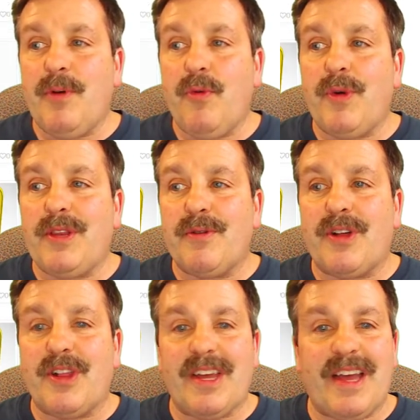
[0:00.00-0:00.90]
When you
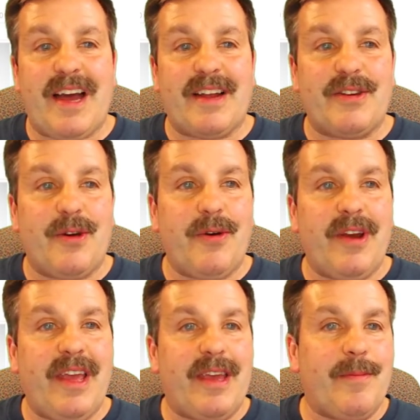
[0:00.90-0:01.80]
click on your
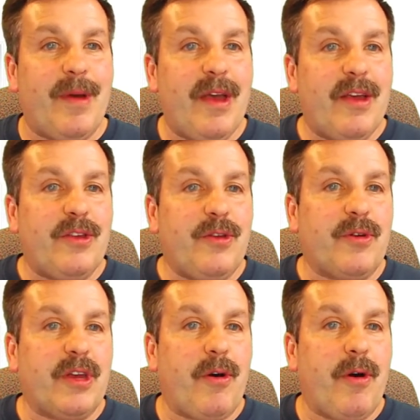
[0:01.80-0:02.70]
name, you
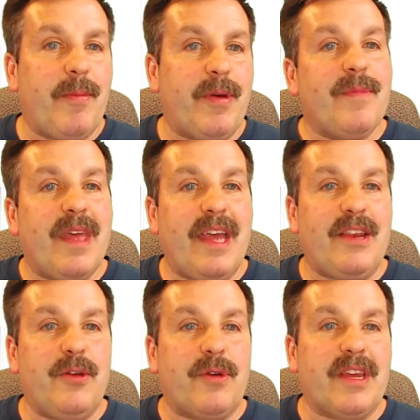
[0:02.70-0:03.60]
can go up here and
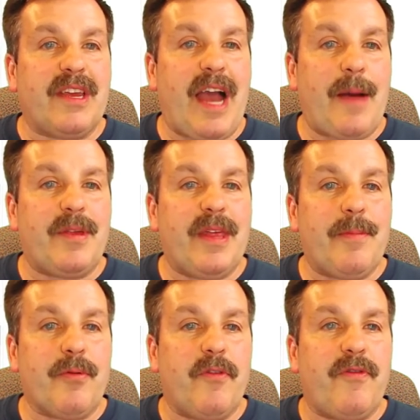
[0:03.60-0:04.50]
you can copy that
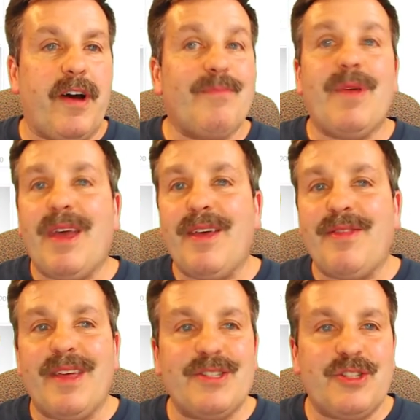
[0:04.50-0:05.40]
profile and
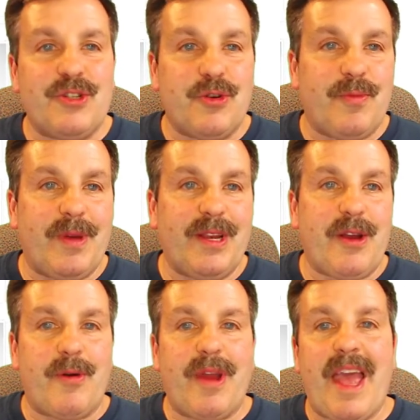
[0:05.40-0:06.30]
then shoot me a
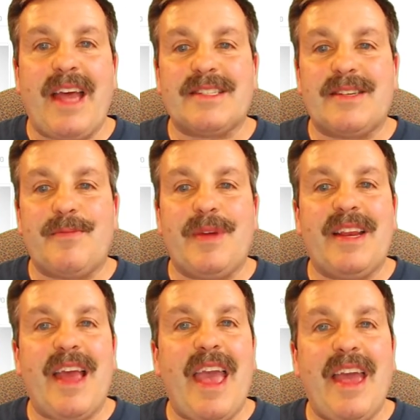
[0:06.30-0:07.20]
note asking me to add